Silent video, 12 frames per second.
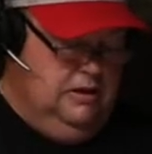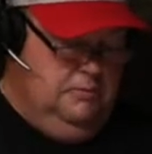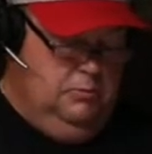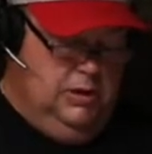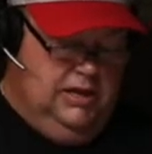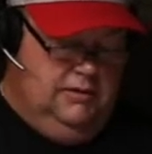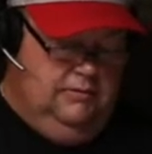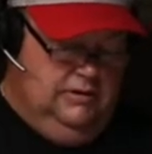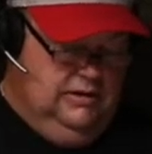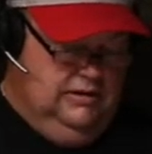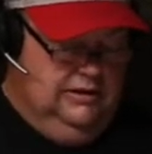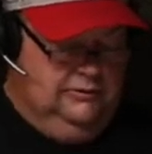But
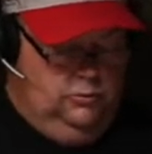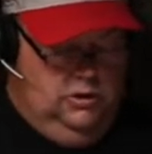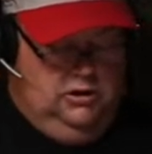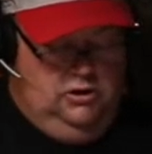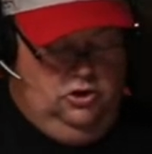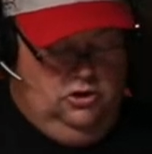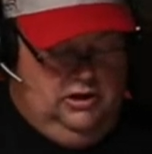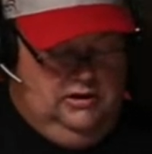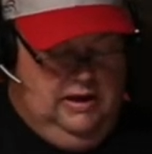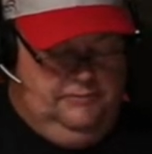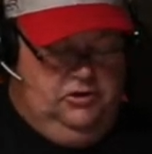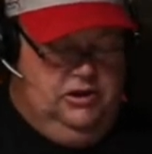this one, you can
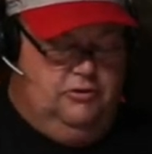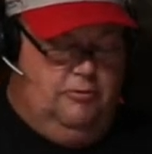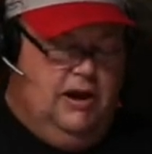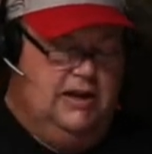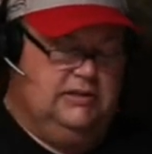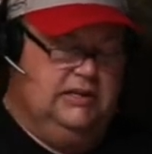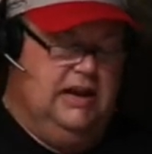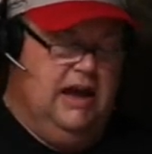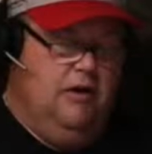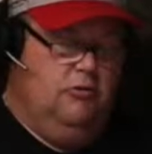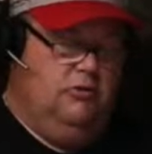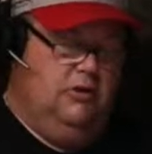definitely direct it
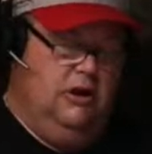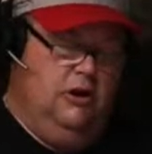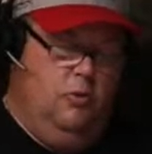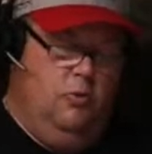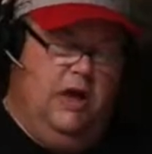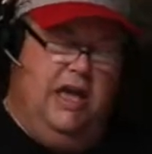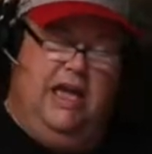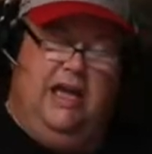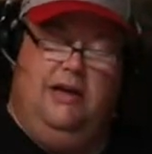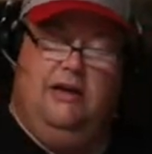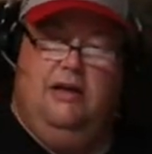out and away